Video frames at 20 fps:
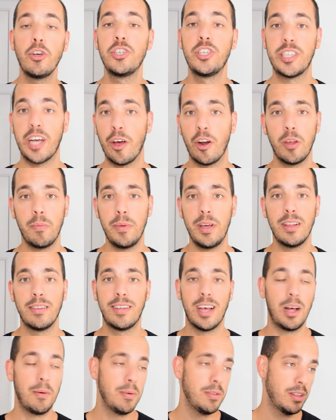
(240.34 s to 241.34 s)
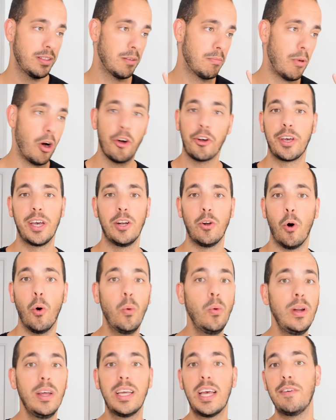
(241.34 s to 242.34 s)
you shout at me and tell me that the market
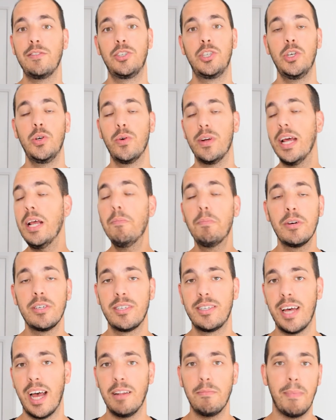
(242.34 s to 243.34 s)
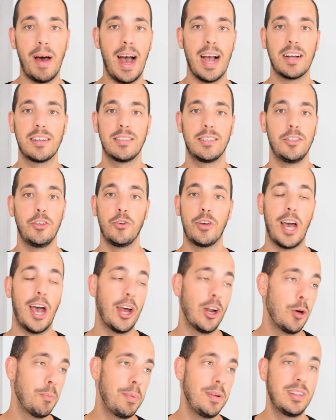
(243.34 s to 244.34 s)
only gives you an 8% max and you
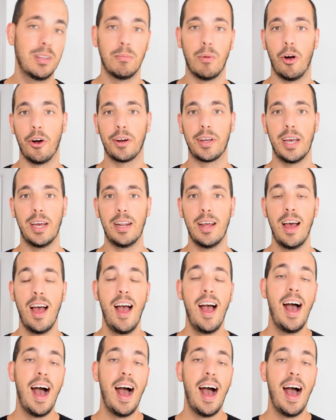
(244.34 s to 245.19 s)
cannot beat the market,